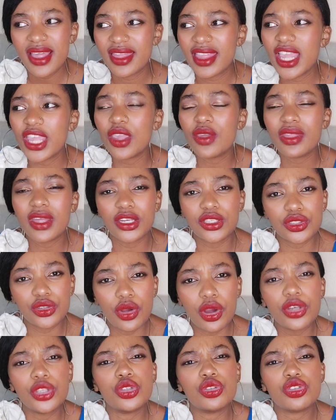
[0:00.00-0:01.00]
Thank you that
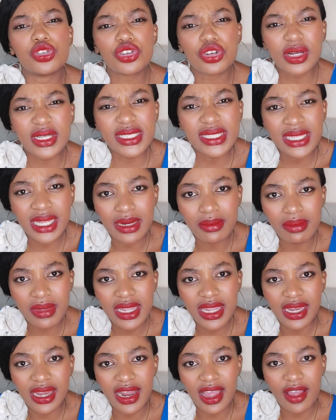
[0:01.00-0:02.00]
God, you trusted
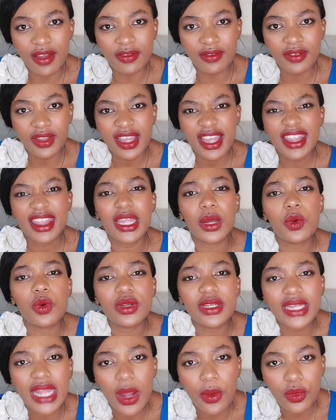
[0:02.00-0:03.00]
me enough that
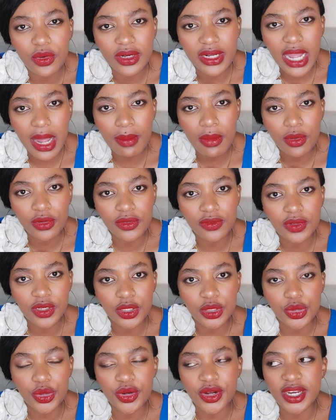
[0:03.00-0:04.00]
would I would come out
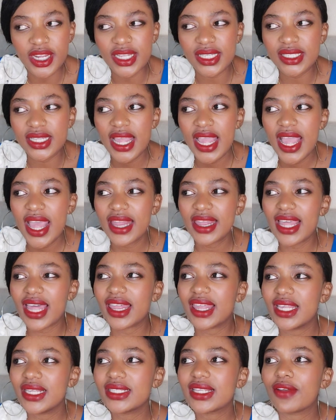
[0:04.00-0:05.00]
victorious. There are
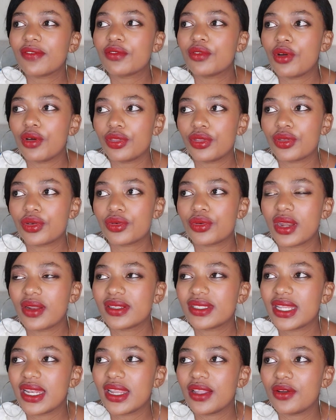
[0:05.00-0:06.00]
things I've gone through, and
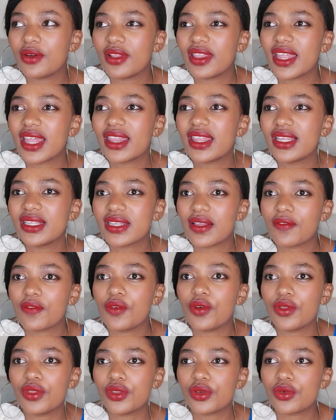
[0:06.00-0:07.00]
I am telling God, there are things
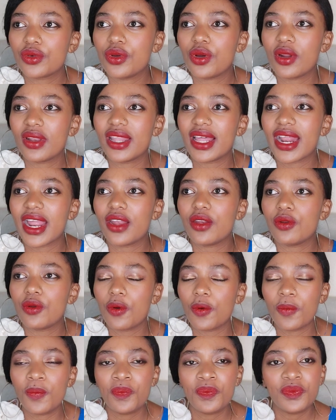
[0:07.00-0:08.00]
I've gone through, God, that I
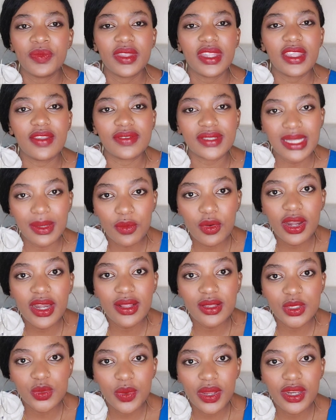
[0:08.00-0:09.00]
know if someone
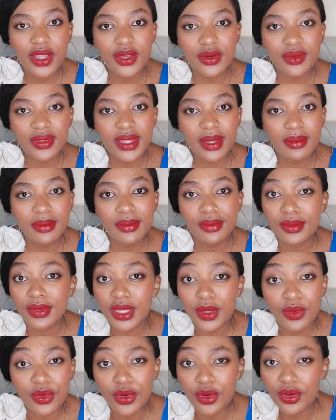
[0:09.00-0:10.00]
else went through them,
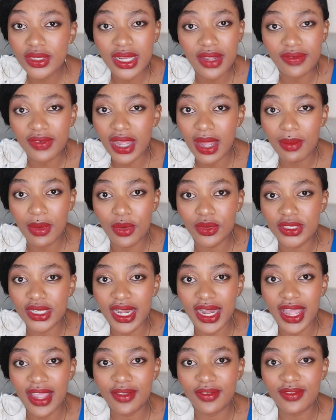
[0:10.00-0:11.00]
they would not have come out
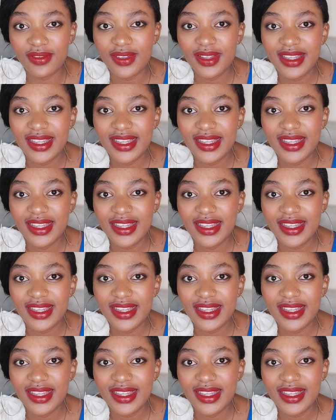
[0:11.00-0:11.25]
alive.